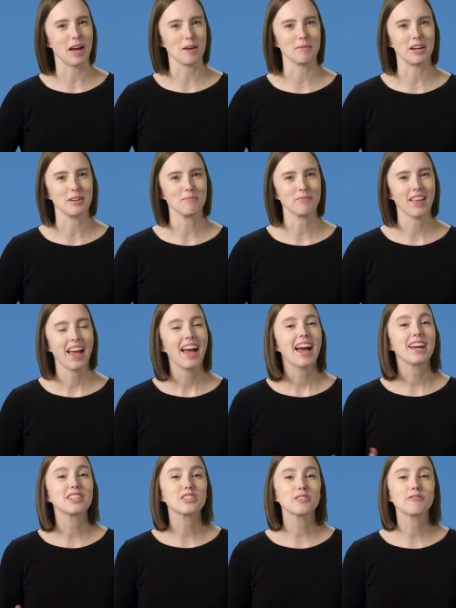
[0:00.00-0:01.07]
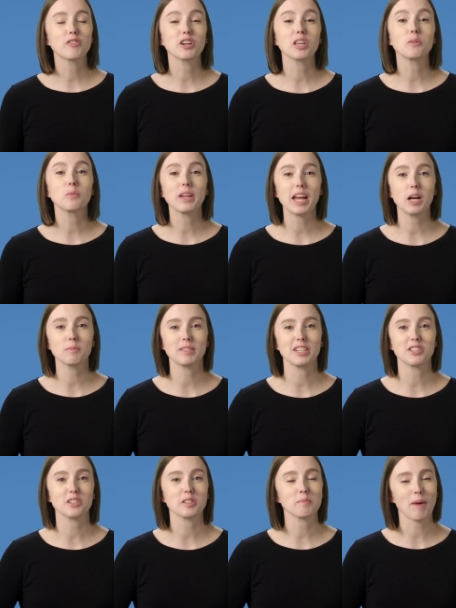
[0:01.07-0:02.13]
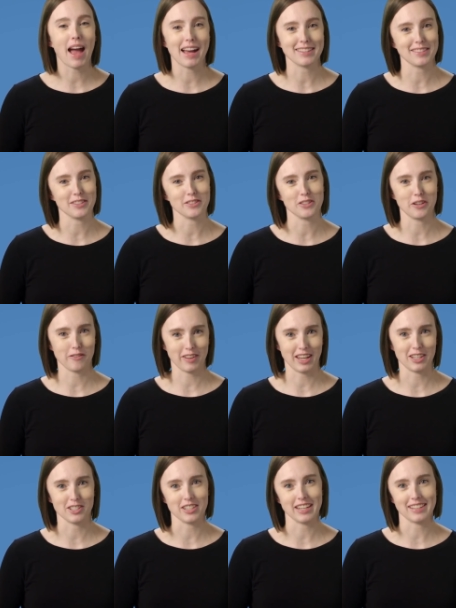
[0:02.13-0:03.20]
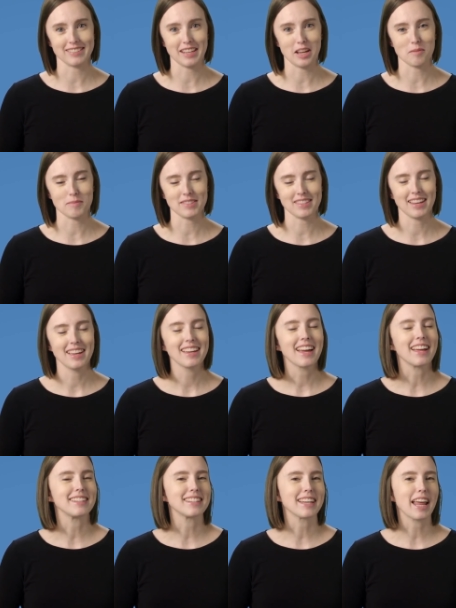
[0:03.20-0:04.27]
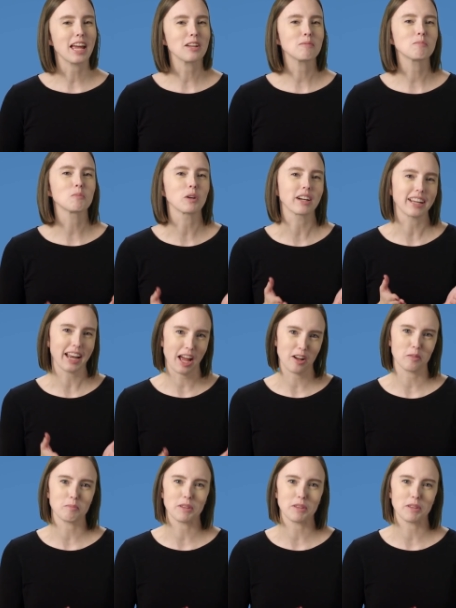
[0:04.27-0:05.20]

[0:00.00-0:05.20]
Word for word: Emma. At two forty, we help teachers pass their certification exams, and today we're gonna help